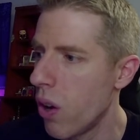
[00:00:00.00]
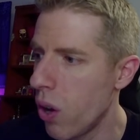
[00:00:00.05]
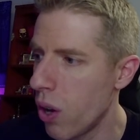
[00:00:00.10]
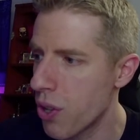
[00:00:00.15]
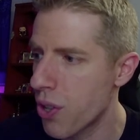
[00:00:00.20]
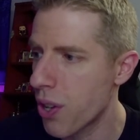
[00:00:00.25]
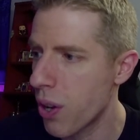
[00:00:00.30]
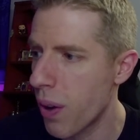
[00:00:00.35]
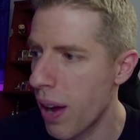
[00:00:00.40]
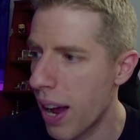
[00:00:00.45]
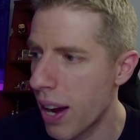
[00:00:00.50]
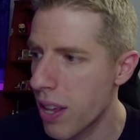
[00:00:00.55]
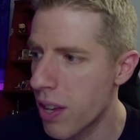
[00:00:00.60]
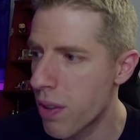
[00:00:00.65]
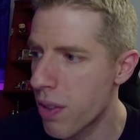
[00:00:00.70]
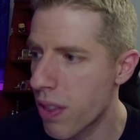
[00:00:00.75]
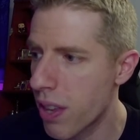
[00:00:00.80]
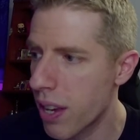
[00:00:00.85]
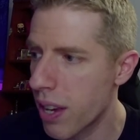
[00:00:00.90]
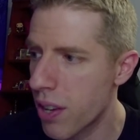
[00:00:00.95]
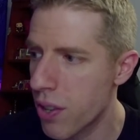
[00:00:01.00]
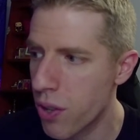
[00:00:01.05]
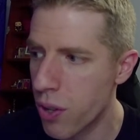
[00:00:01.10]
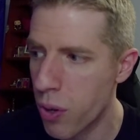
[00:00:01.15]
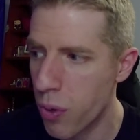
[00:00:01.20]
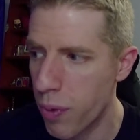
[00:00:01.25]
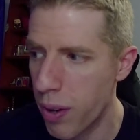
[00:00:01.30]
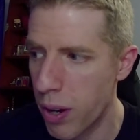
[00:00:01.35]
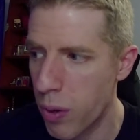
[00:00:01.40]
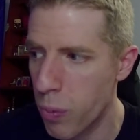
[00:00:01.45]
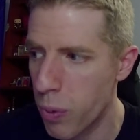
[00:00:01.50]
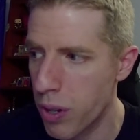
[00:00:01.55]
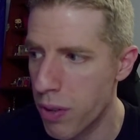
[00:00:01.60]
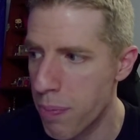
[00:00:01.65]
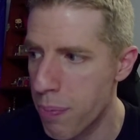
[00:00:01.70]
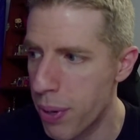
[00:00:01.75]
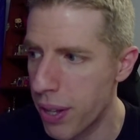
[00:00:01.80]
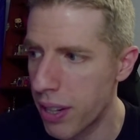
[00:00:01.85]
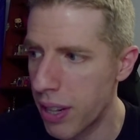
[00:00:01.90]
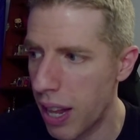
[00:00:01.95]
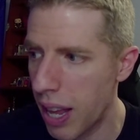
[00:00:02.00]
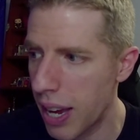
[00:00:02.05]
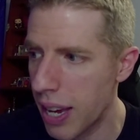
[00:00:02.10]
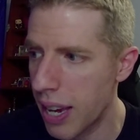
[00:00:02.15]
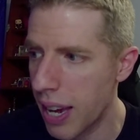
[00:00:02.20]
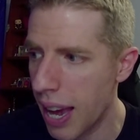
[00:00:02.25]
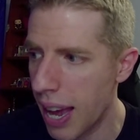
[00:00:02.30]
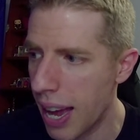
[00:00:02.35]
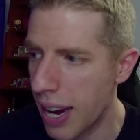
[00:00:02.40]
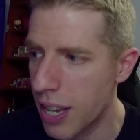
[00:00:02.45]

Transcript: Also, how do you think his career would have been like